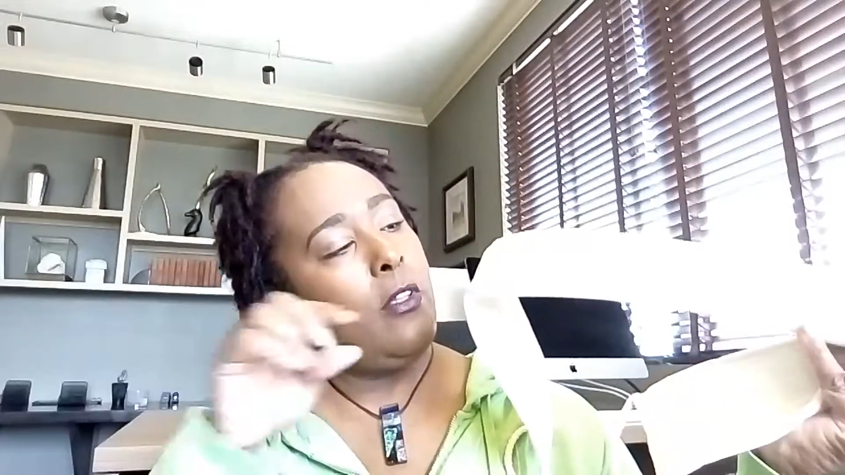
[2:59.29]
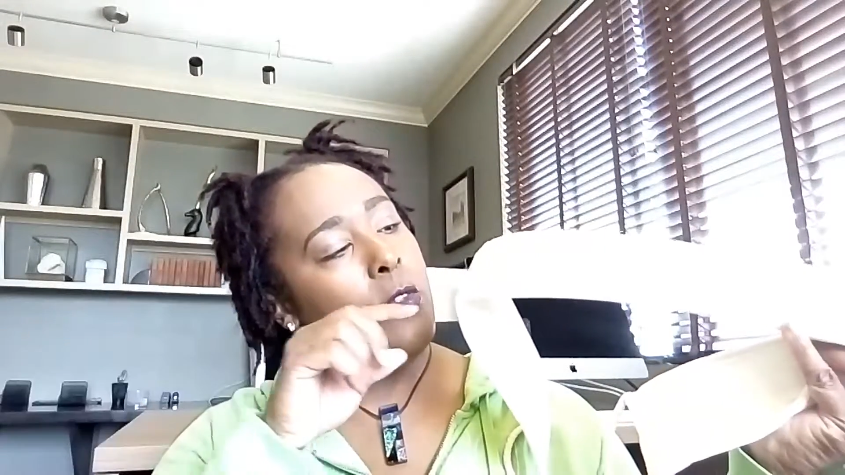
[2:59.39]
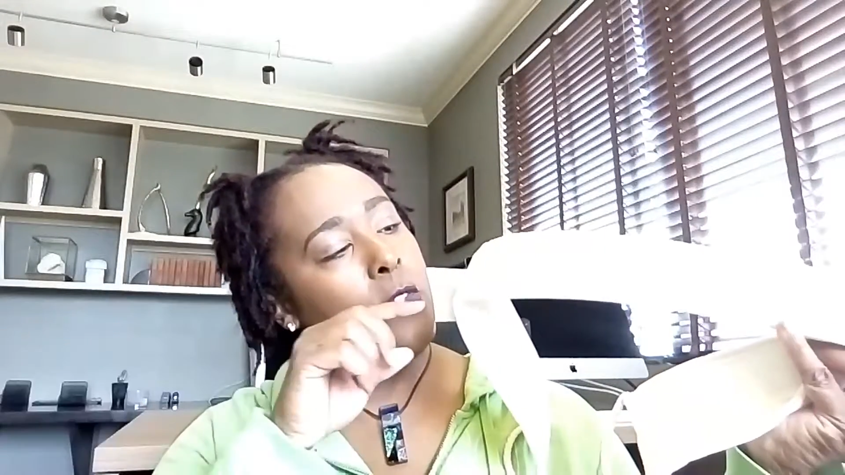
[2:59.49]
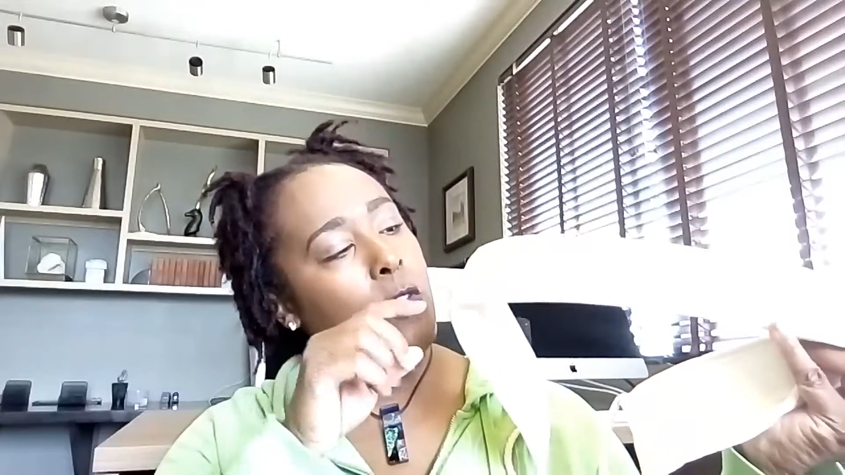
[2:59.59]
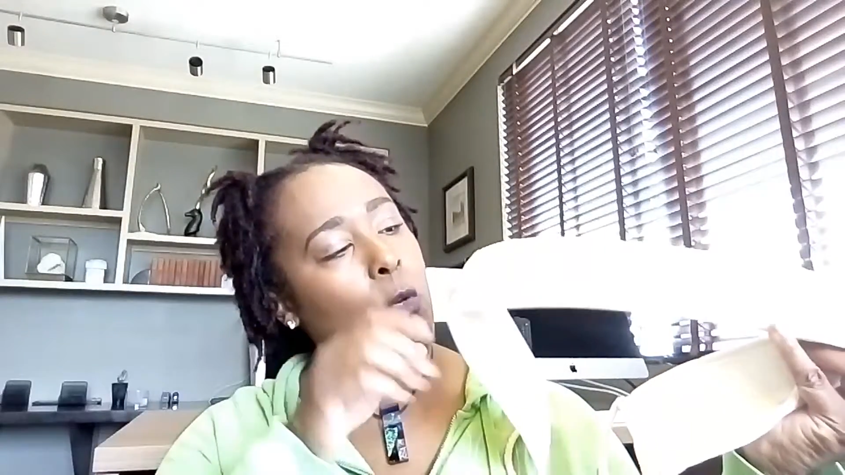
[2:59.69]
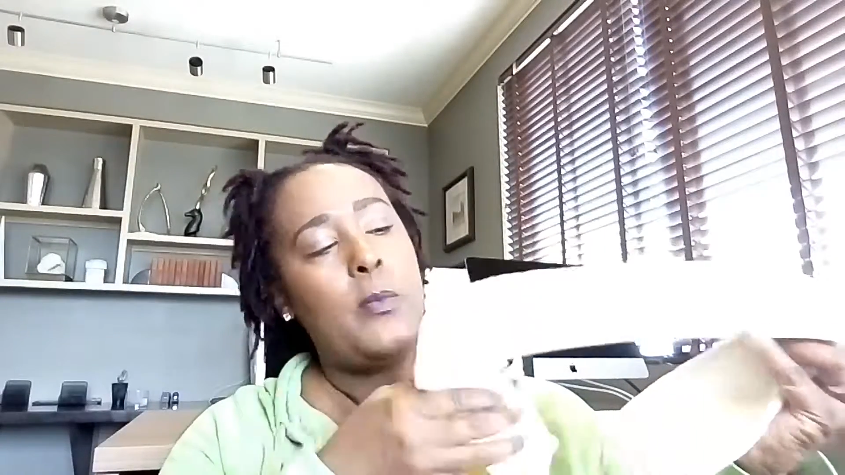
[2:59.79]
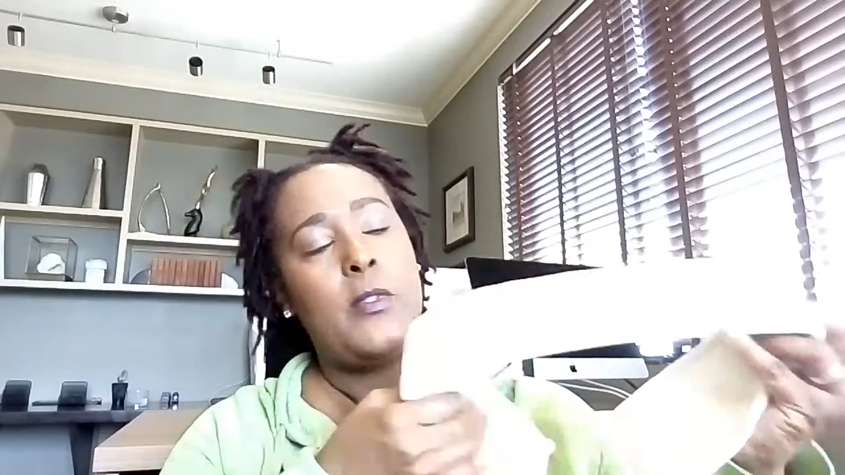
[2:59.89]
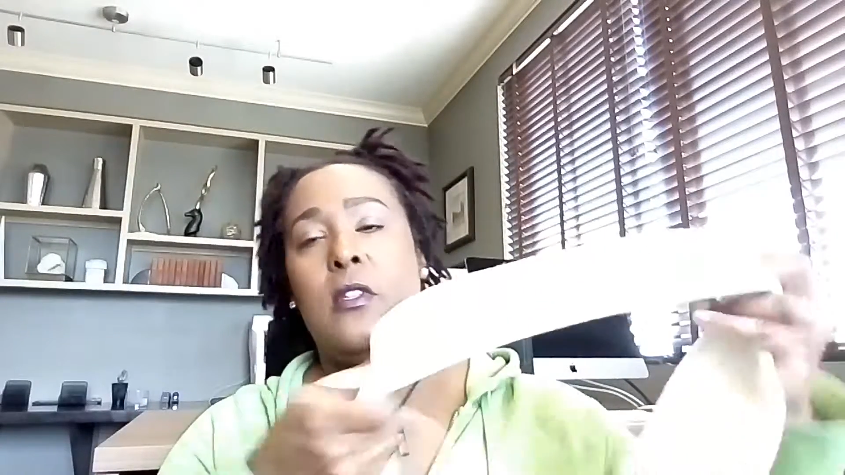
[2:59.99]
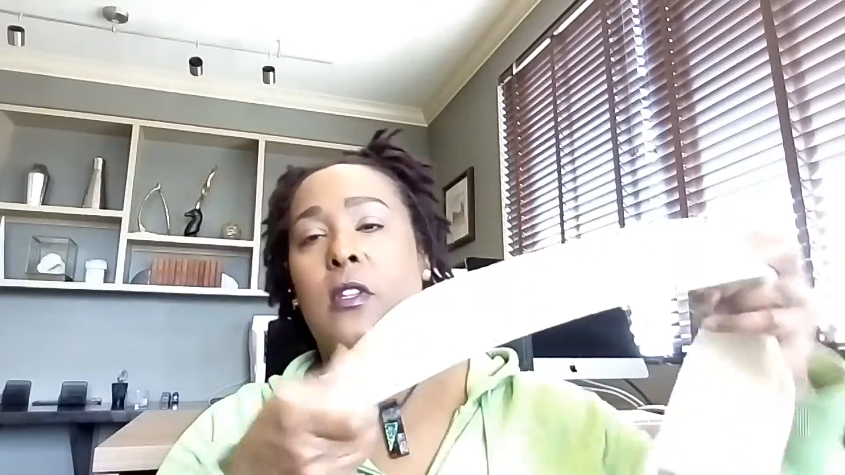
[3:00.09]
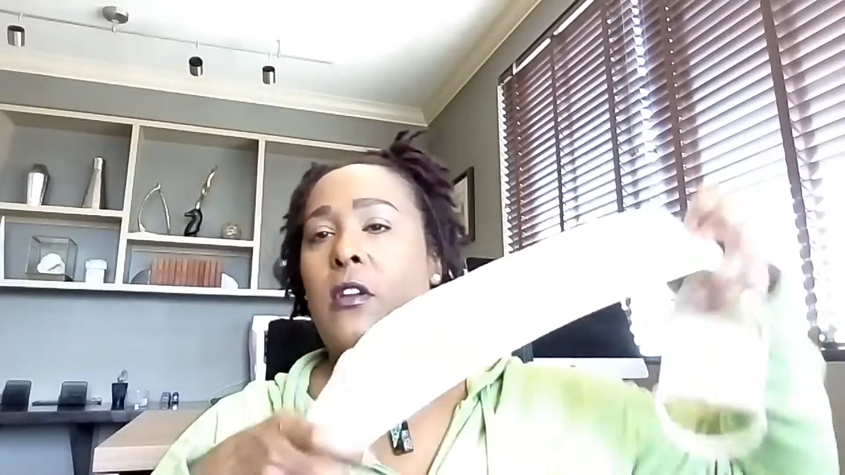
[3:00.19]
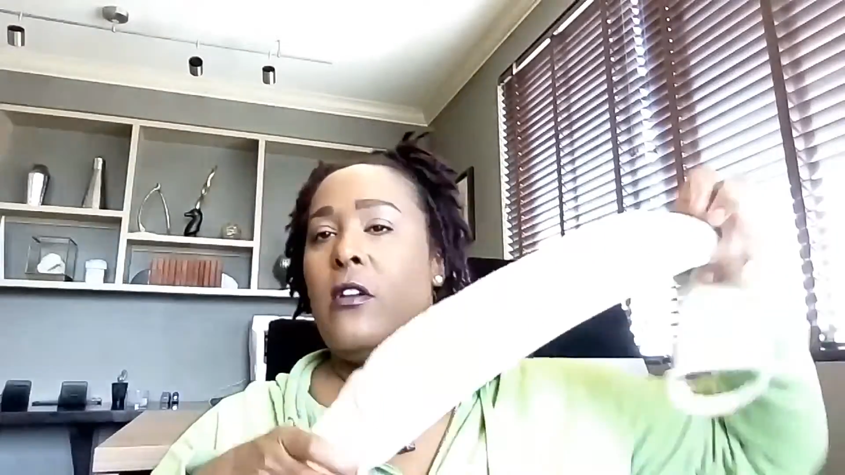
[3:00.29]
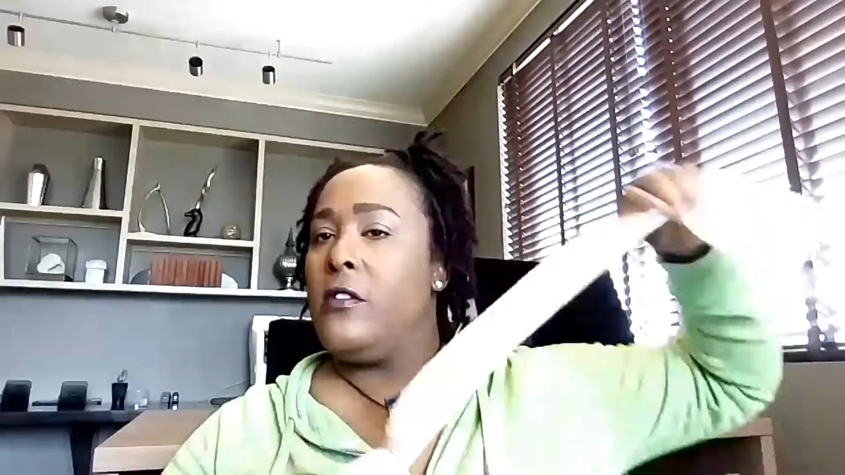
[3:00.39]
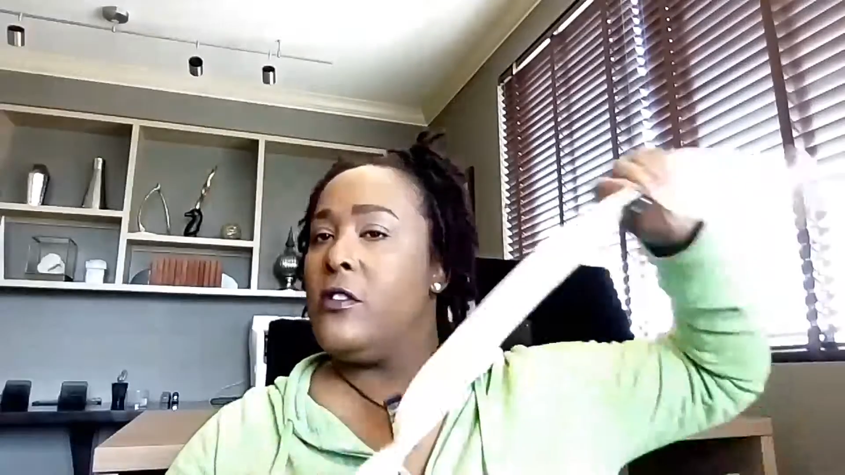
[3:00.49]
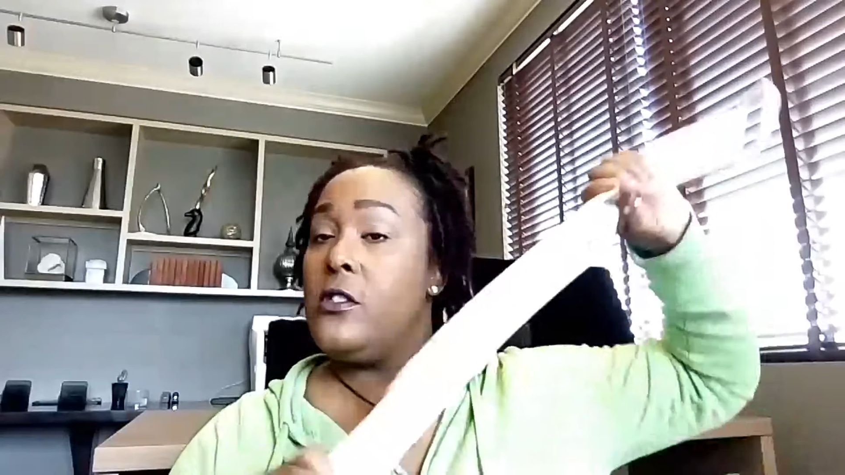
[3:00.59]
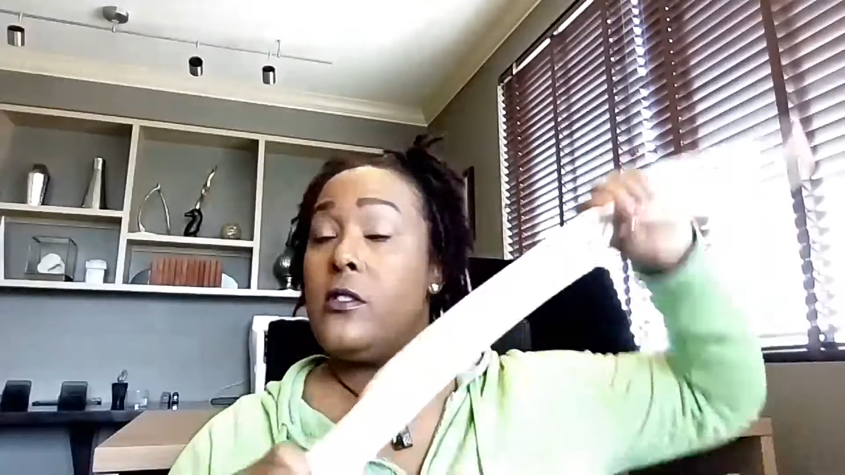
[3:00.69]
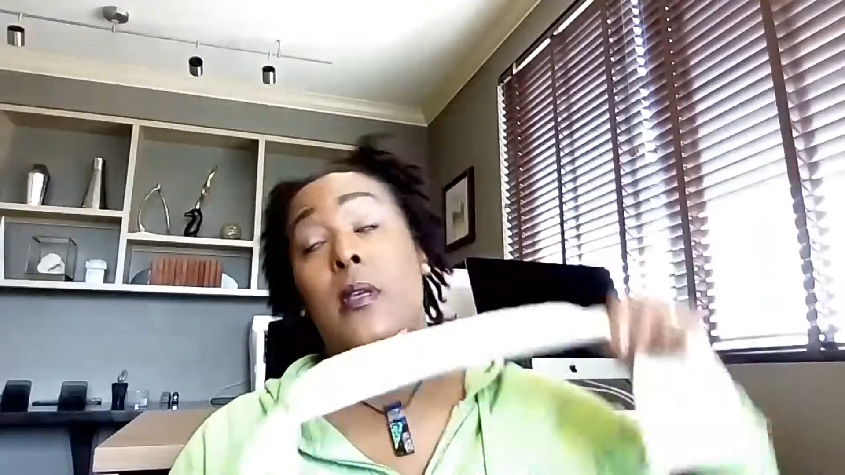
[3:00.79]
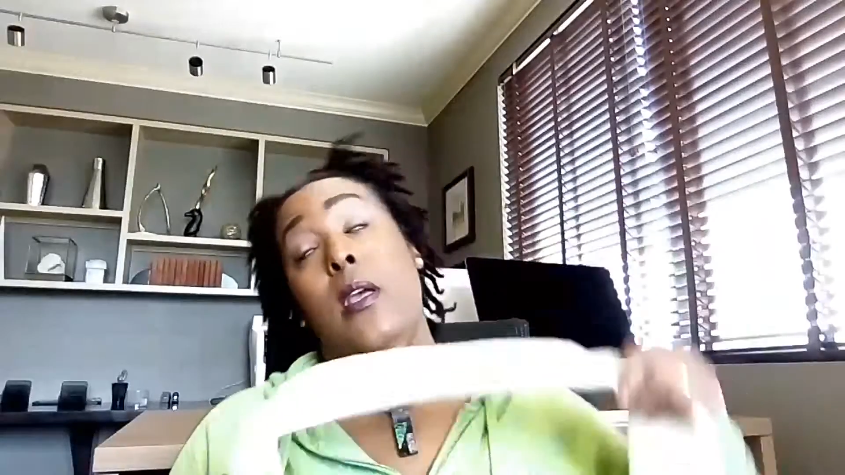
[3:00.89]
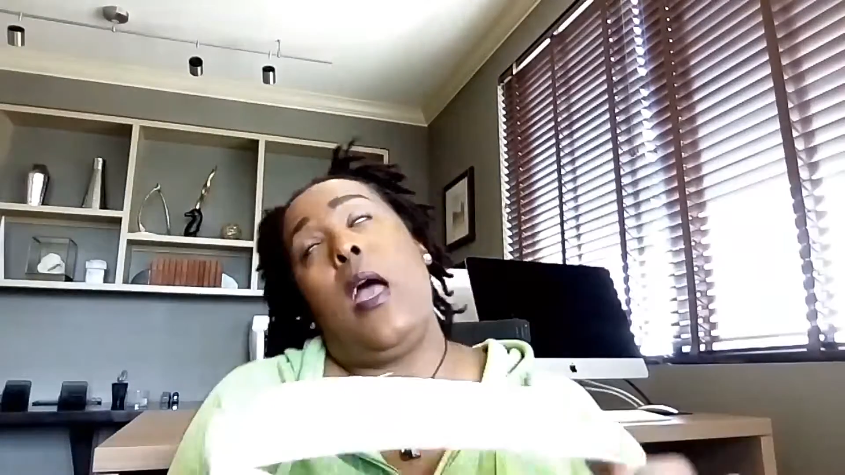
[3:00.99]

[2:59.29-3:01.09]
little soaps in there and just,